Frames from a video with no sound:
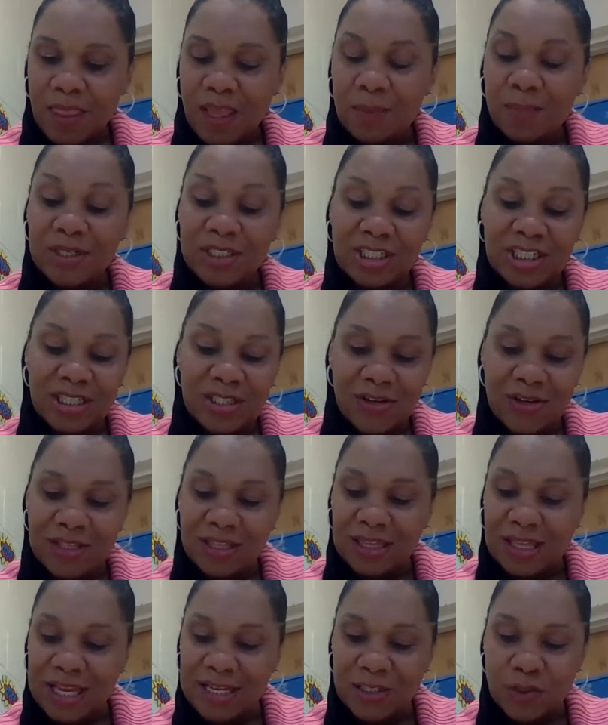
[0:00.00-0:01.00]
But she looked
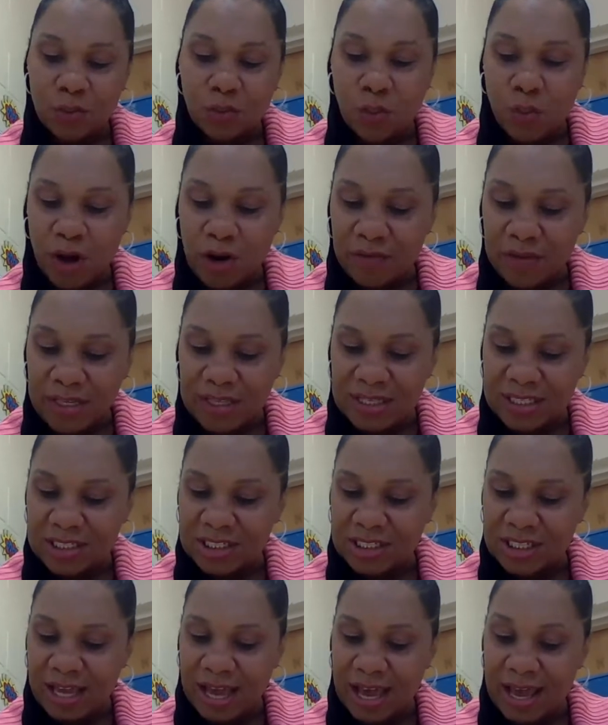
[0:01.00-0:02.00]
less worried than
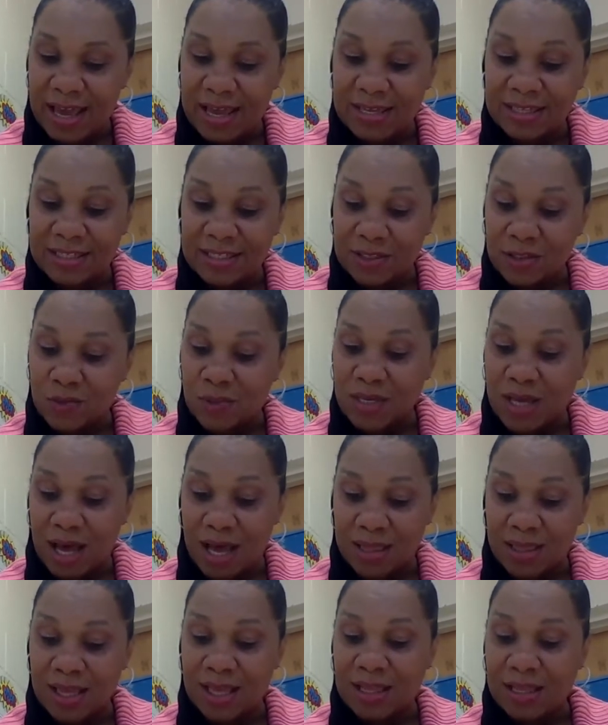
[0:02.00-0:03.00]
she had since we
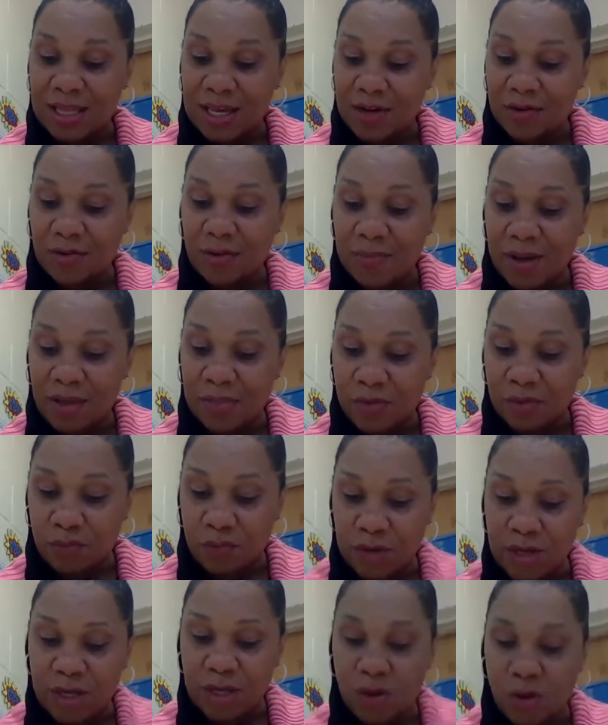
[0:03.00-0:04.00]
got that letter about the
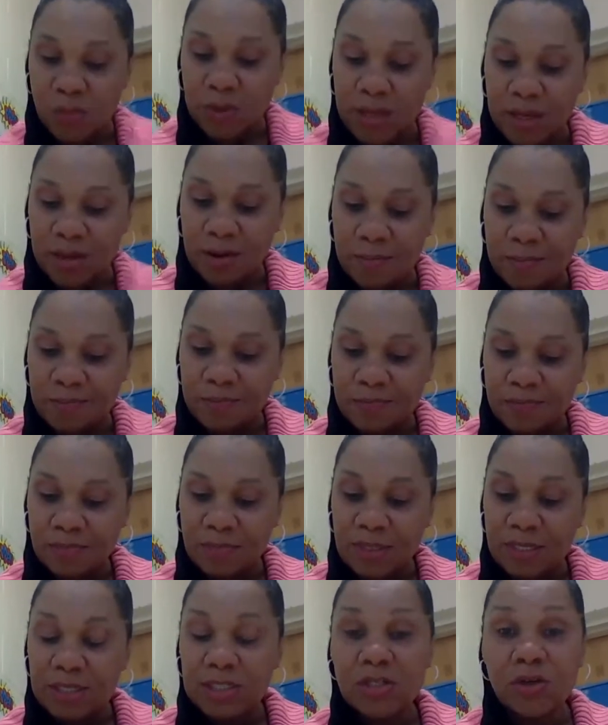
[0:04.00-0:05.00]
rent going up.
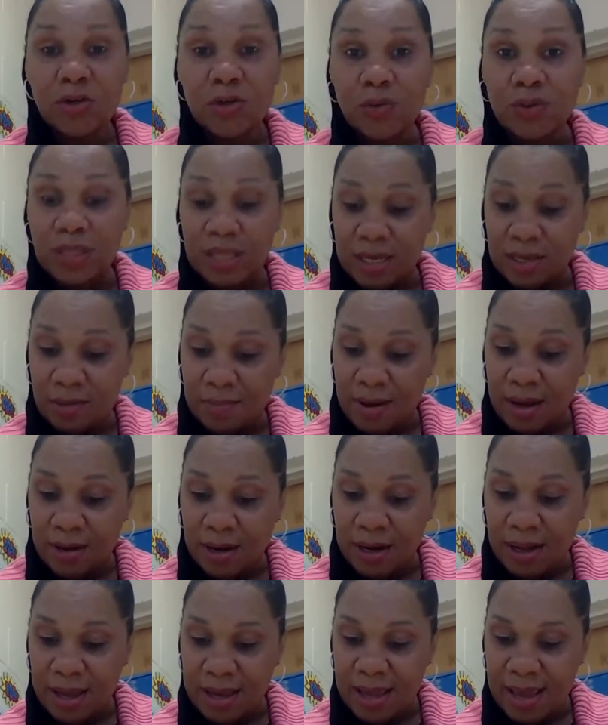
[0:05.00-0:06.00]
So you'll think about
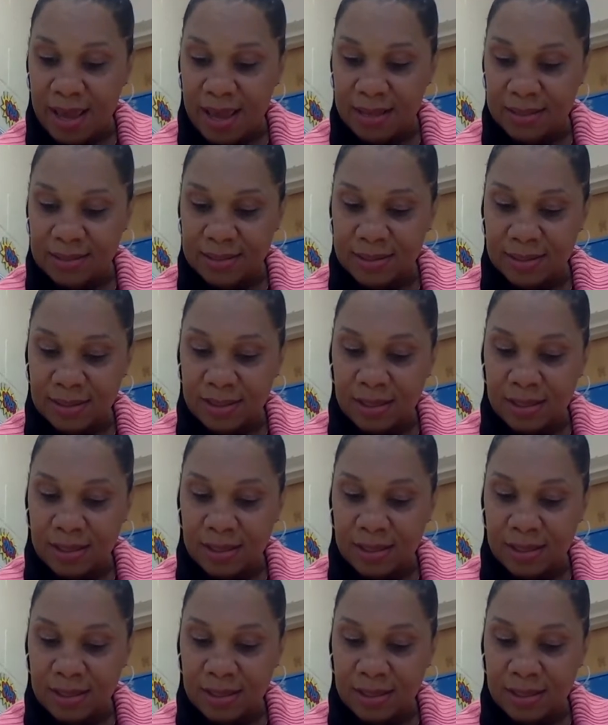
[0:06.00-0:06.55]
it, I asked.